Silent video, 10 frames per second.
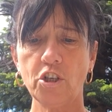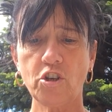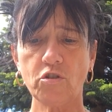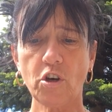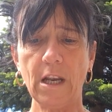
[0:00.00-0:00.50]

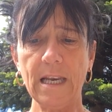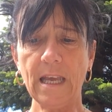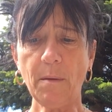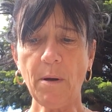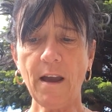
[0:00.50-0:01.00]
Should I
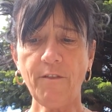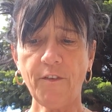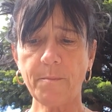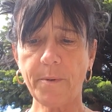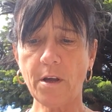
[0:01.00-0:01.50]
leap out
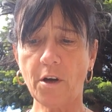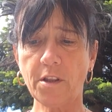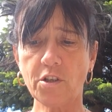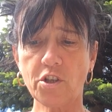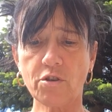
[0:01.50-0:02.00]
from
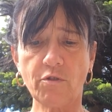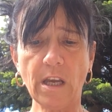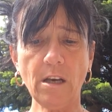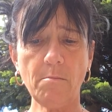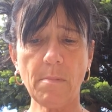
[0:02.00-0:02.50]
behind the
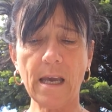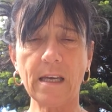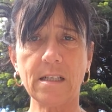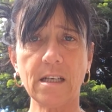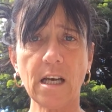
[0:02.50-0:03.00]
screen and
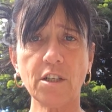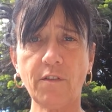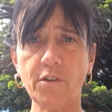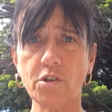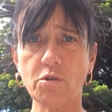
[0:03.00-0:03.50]
make a dash
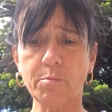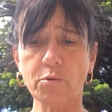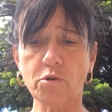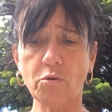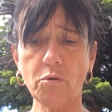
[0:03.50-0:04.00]
for the
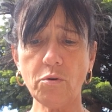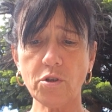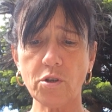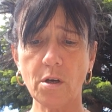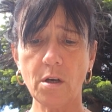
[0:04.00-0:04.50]
double
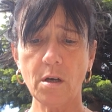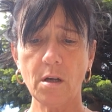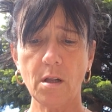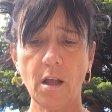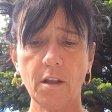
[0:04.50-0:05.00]
doors?
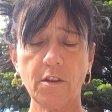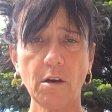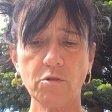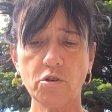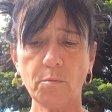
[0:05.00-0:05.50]

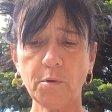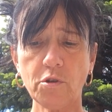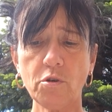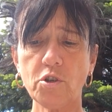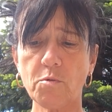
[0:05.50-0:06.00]
Those double
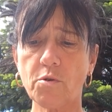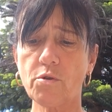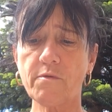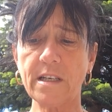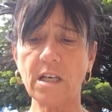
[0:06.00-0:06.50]
doors were
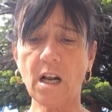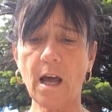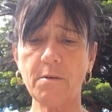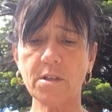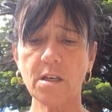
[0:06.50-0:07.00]
already
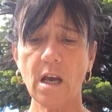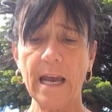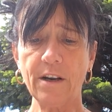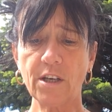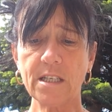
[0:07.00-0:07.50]
closed,
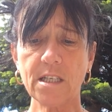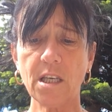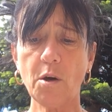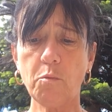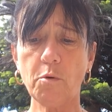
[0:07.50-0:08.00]
and I could
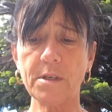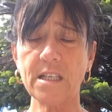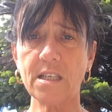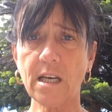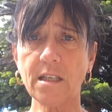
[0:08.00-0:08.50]
see a woman
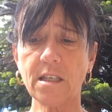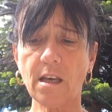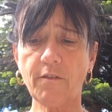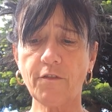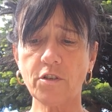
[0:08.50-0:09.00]

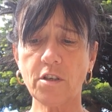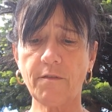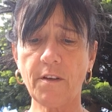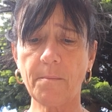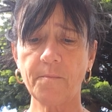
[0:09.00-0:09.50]
standing in front
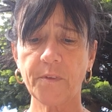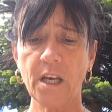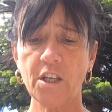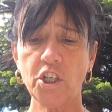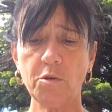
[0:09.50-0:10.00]
of them.
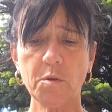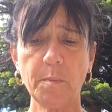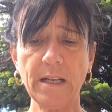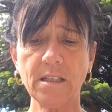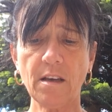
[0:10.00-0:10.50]
She was
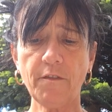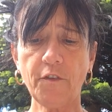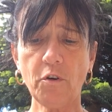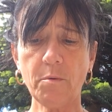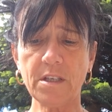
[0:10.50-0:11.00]
bending
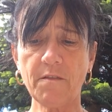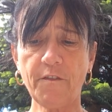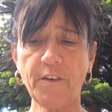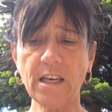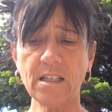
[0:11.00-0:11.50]
forward and
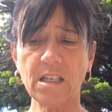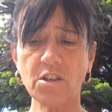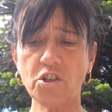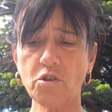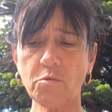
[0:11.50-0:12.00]
fixing
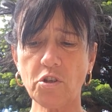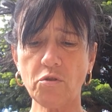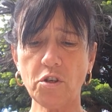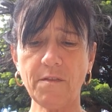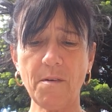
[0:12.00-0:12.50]
some
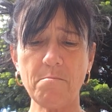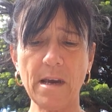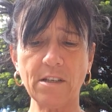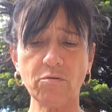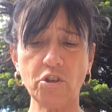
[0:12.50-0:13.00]
sort of a
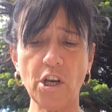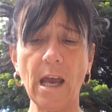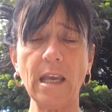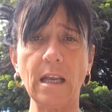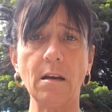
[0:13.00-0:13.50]
metal
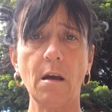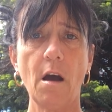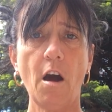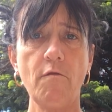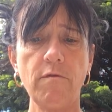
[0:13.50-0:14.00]
chain
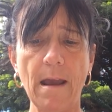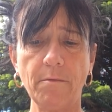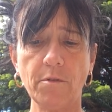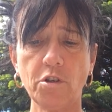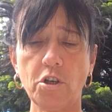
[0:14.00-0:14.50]

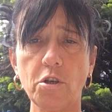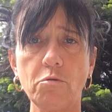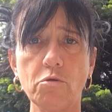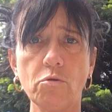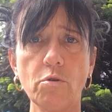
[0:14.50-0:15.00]
around the
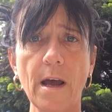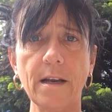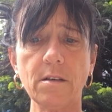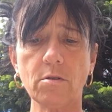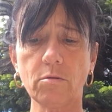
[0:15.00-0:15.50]
two door
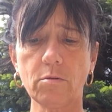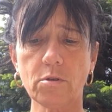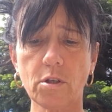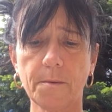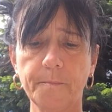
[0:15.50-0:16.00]

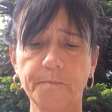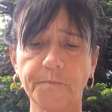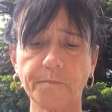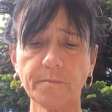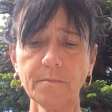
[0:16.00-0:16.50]
handles.
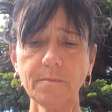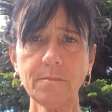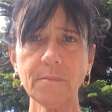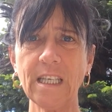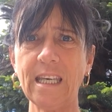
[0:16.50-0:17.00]

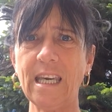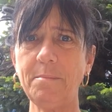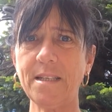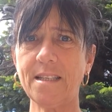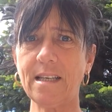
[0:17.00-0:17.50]

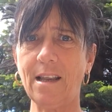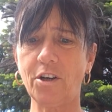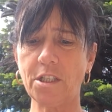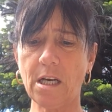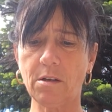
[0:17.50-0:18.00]
Keep still,
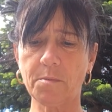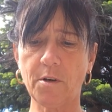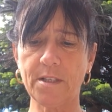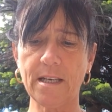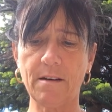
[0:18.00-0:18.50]
I told
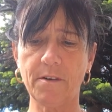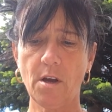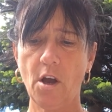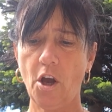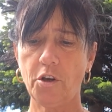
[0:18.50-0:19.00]
myself.
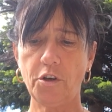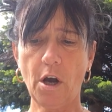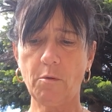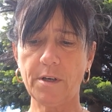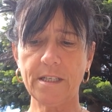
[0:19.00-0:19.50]

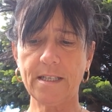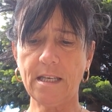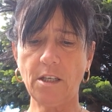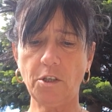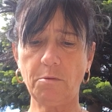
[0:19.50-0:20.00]
No one has
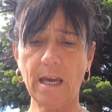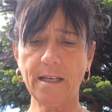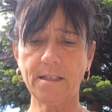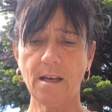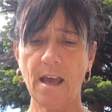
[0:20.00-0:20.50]
seen you
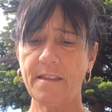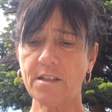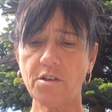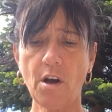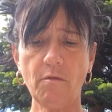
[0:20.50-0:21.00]
yet.
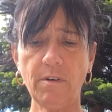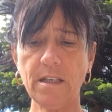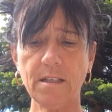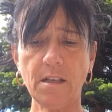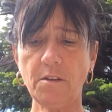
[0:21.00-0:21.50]
There's no
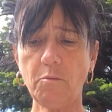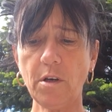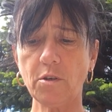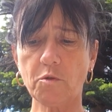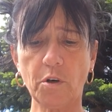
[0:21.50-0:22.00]
reason in the
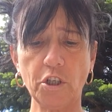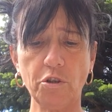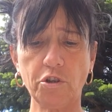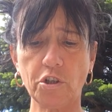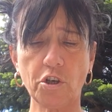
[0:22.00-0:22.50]
world why
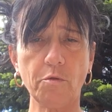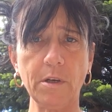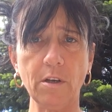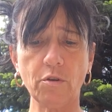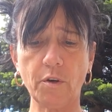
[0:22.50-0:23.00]
you should come
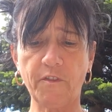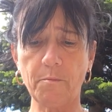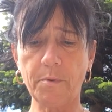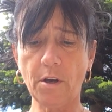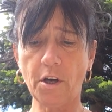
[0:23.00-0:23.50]
and look
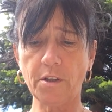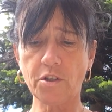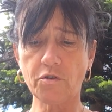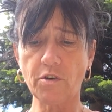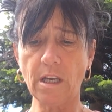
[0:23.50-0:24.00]
from behind
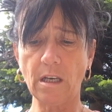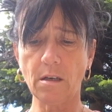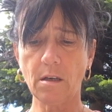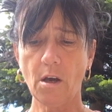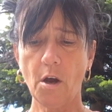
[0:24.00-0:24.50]
the screen.
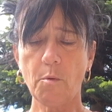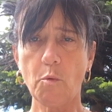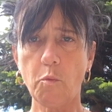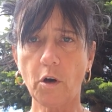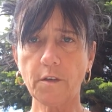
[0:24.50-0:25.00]

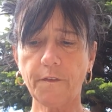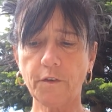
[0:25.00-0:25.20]
But one